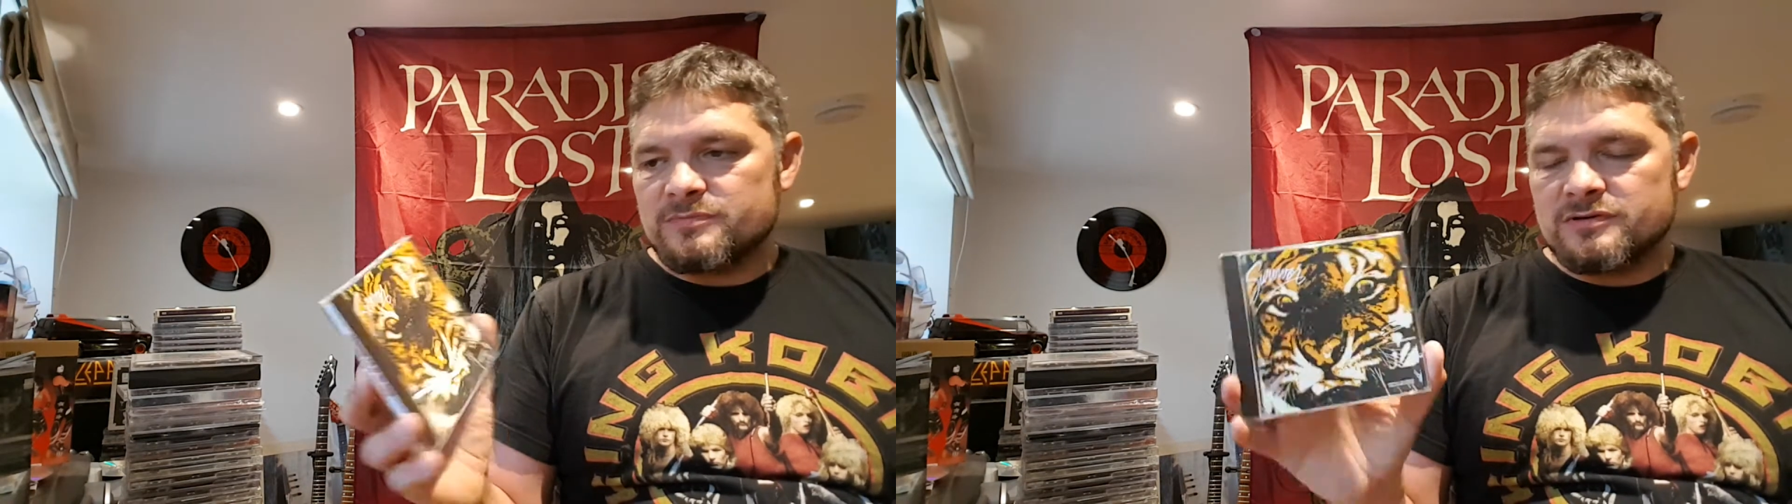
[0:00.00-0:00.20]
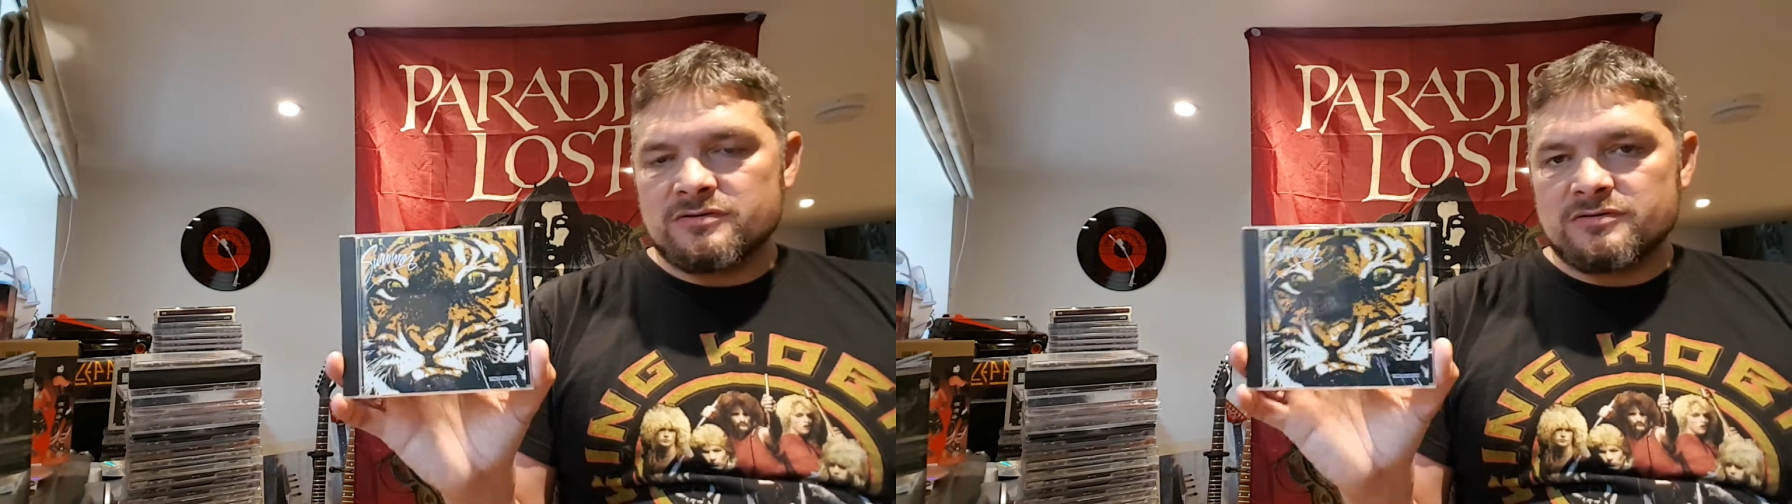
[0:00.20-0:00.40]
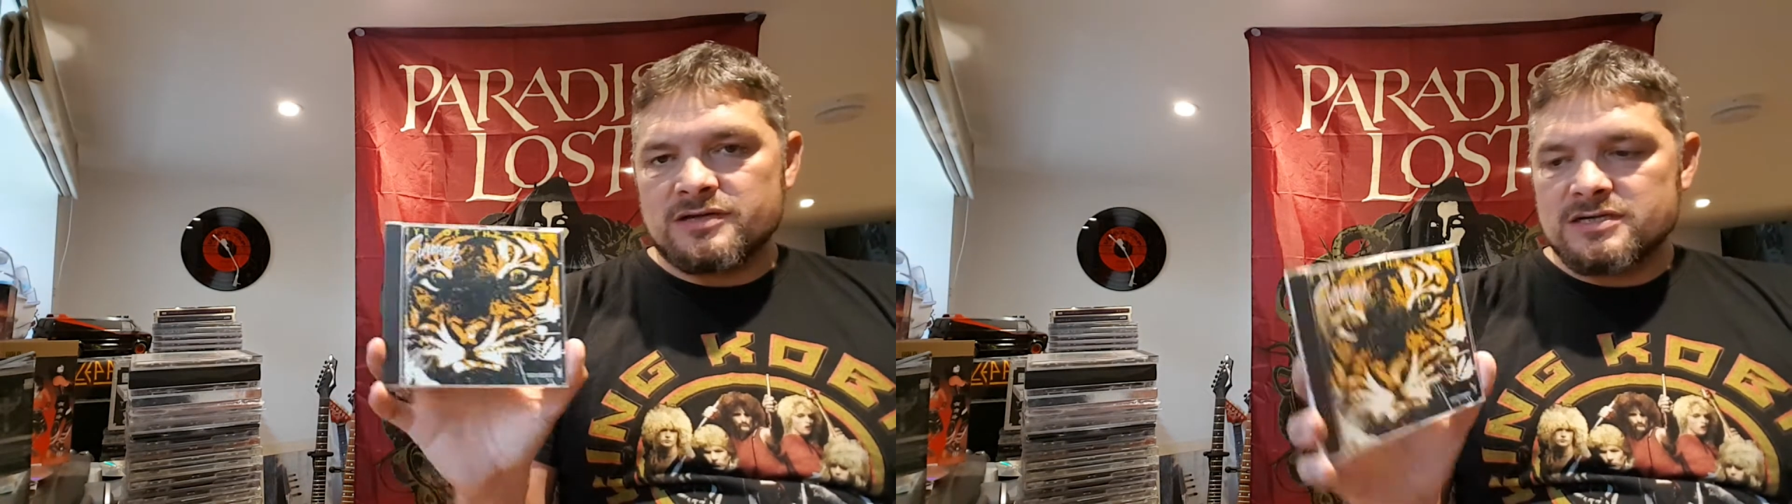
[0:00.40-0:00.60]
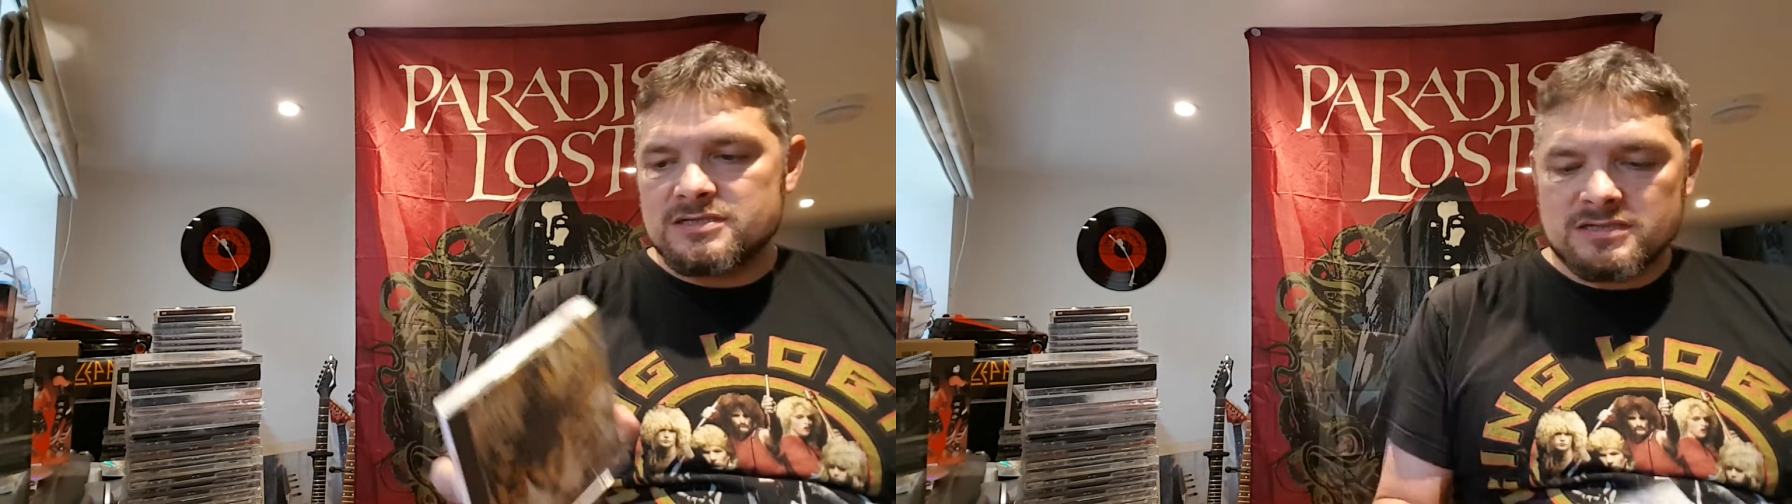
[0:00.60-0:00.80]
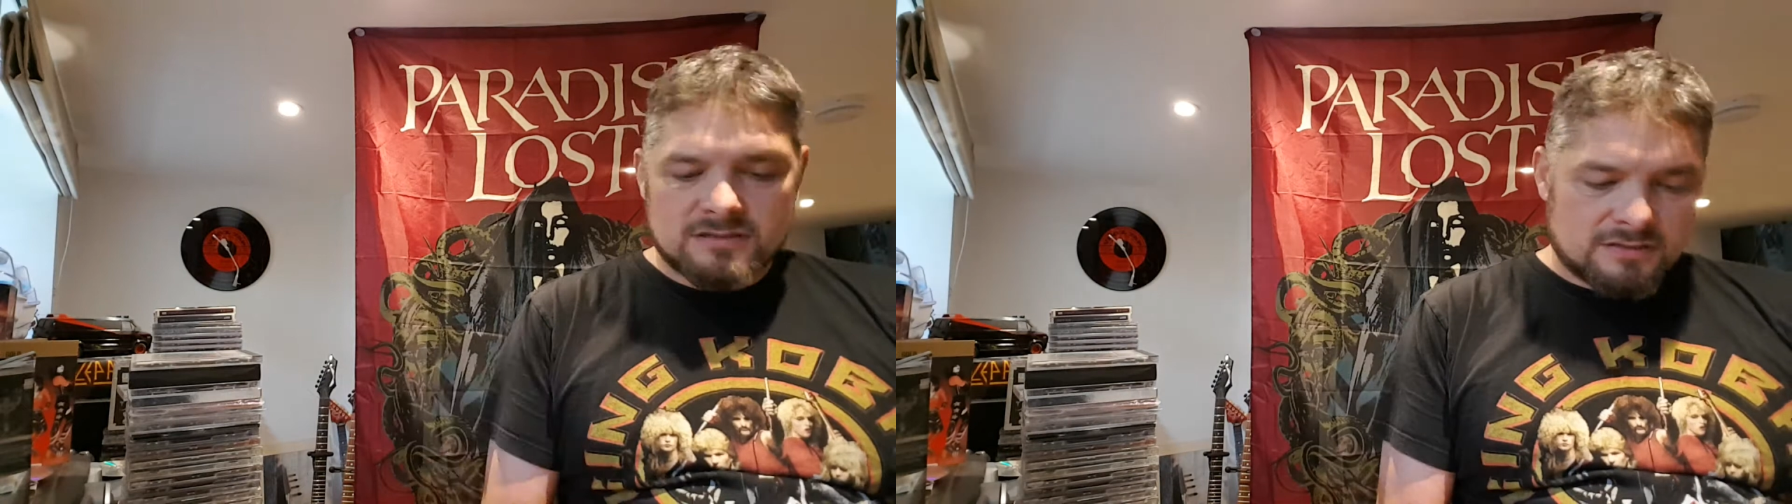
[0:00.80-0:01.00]
but not
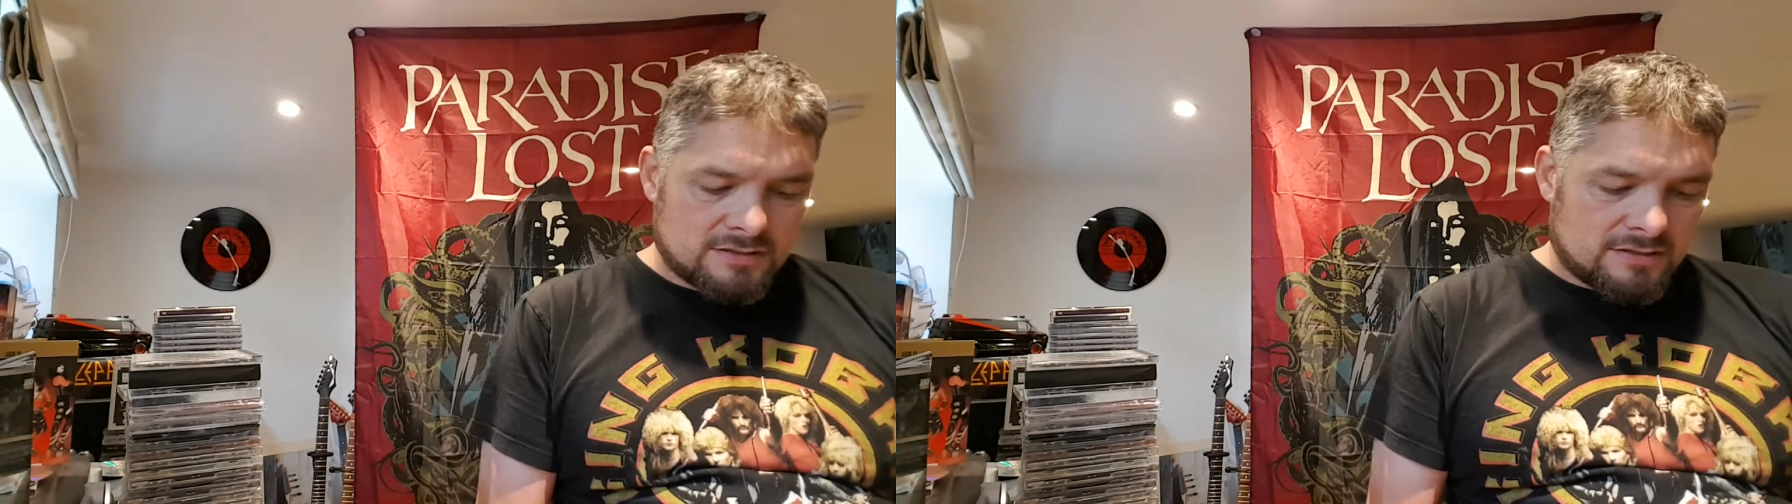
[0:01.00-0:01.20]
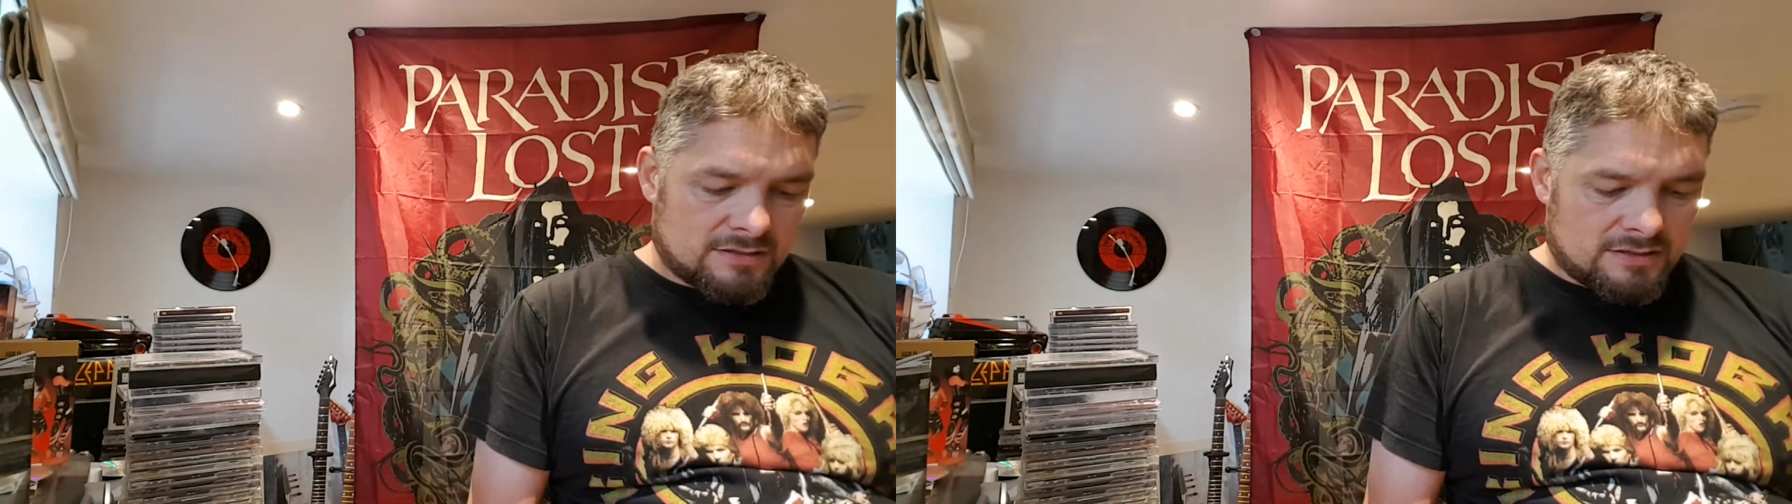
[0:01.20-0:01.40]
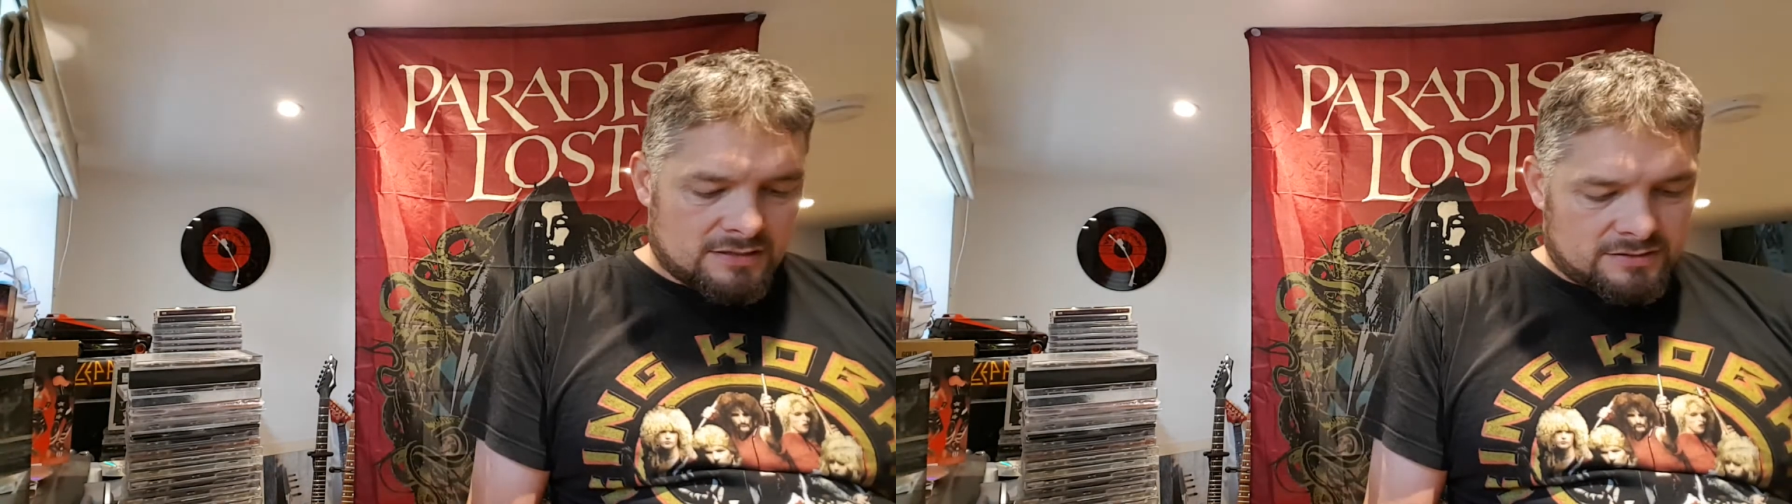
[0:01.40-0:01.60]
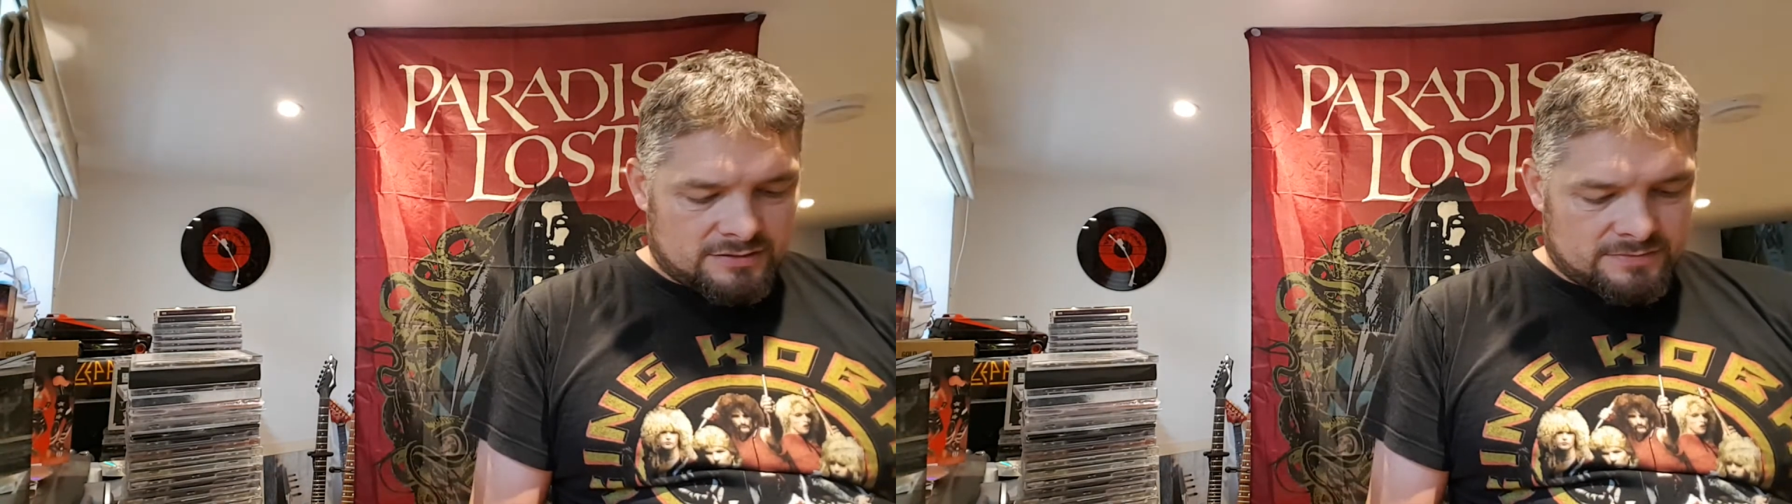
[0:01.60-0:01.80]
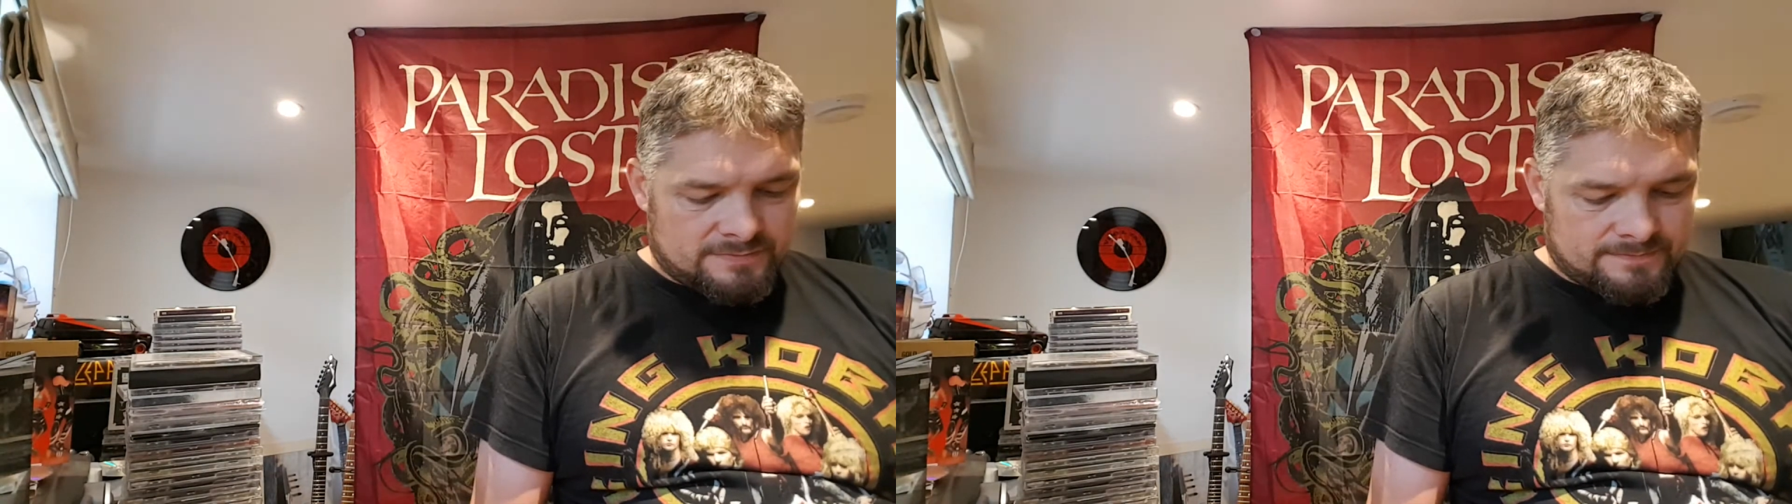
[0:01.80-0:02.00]
this.
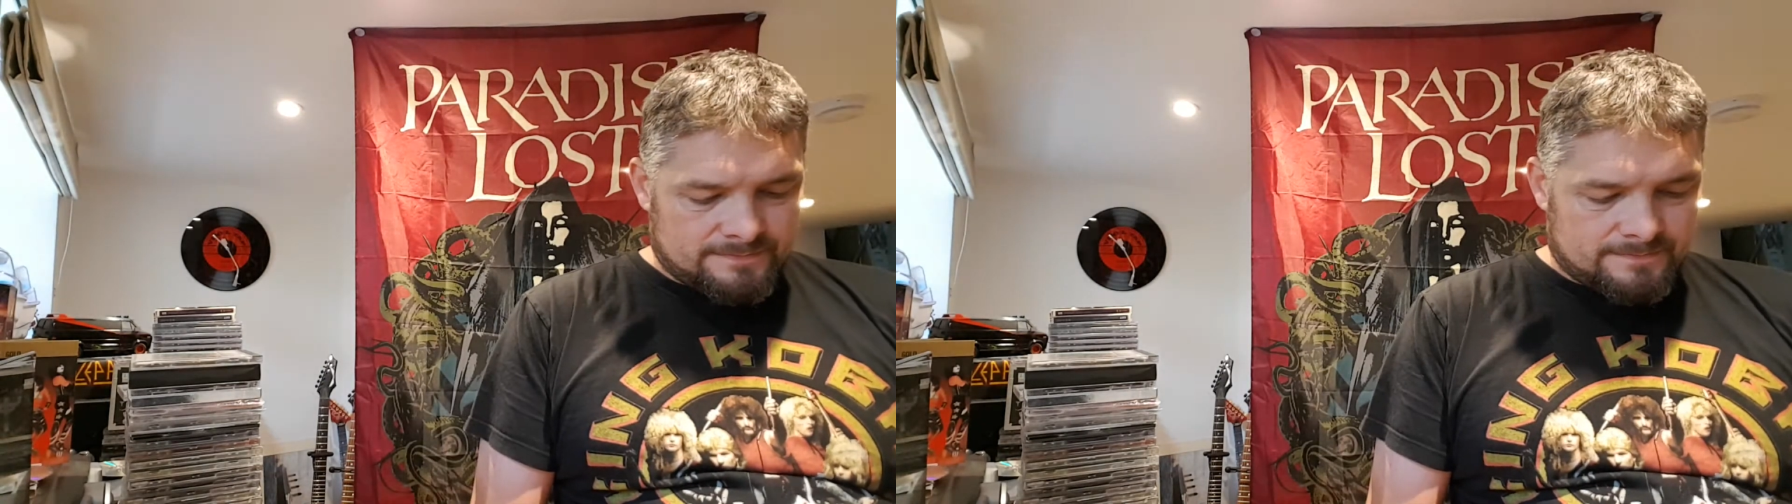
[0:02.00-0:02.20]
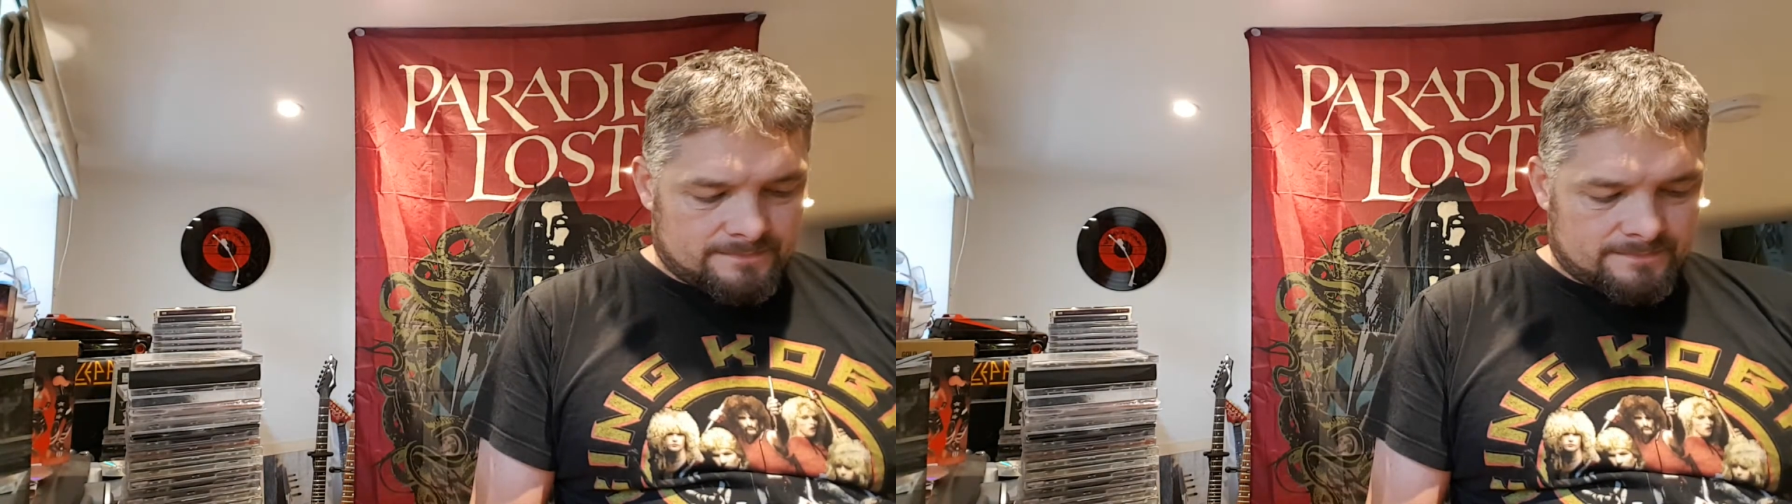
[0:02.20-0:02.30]
Um,